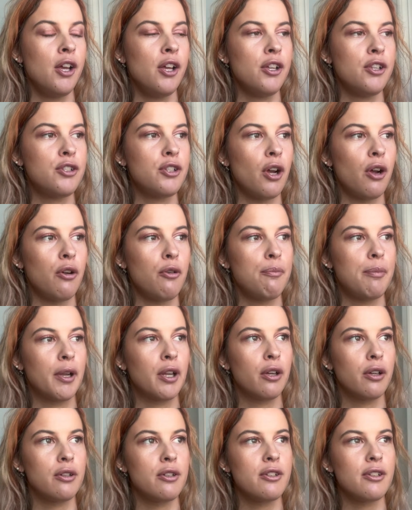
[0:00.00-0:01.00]
So
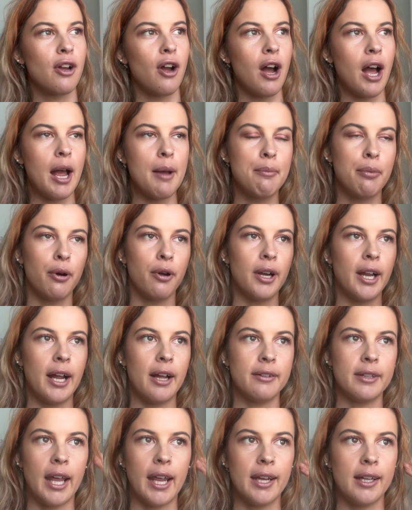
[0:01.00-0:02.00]
because I put
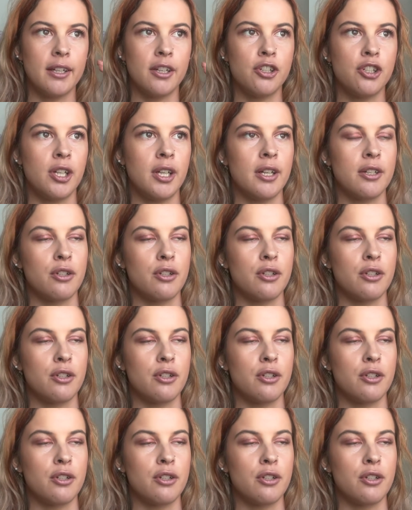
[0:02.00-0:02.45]
out that energy